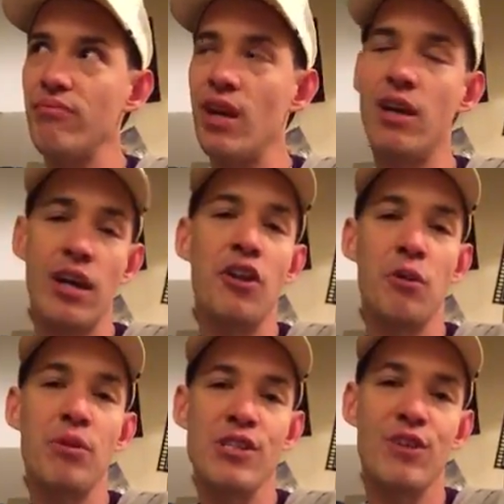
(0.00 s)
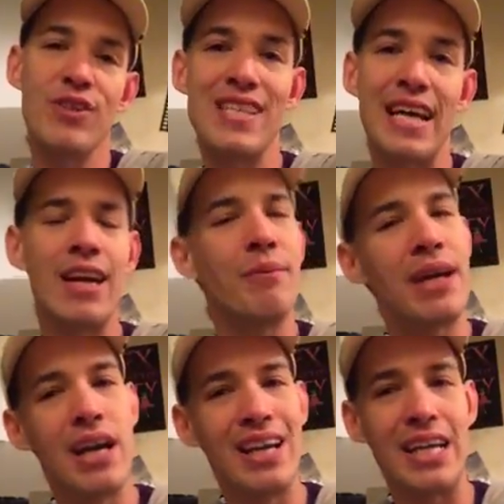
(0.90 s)
I'll get a little personal for a second. Oh my
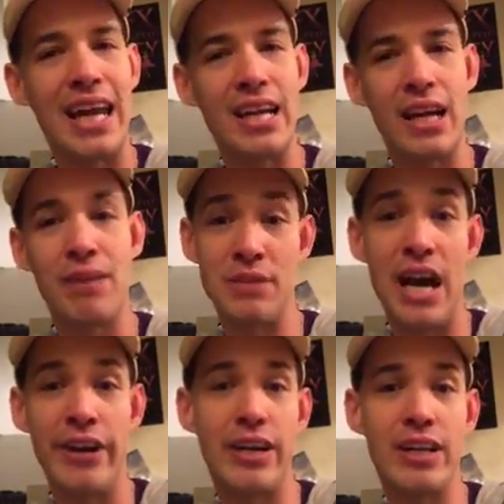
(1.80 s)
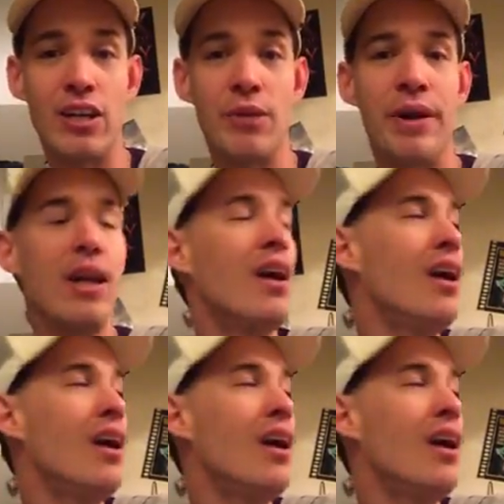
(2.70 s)
god, I can't. I'm tired. I need to go to bed.